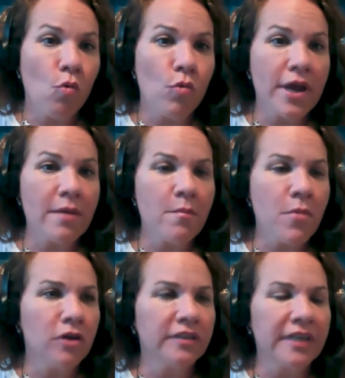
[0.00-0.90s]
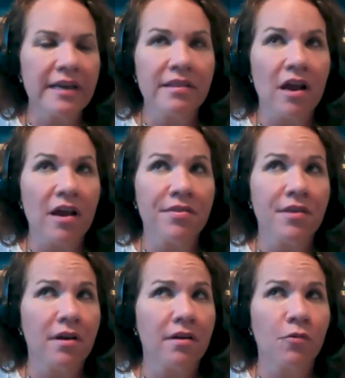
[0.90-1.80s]
we most
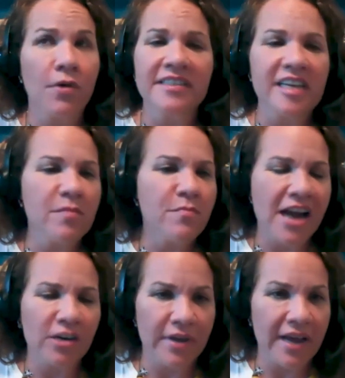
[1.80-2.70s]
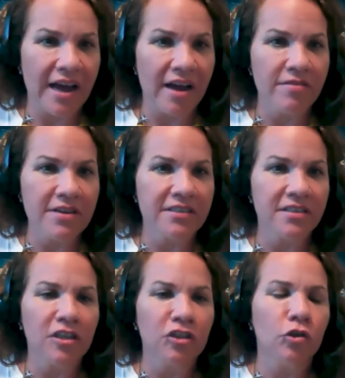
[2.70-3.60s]
The, the greatest impact we have is
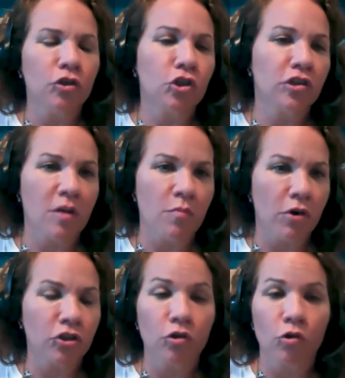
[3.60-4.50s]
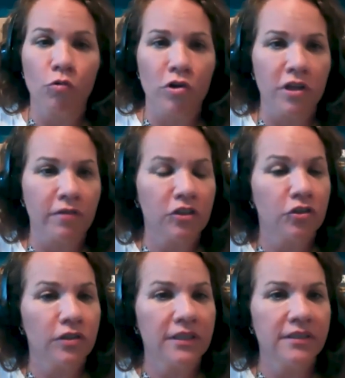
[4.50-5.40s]
in the social and emotional growth of our
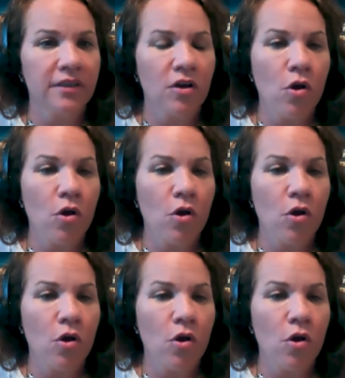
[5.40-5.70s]
students.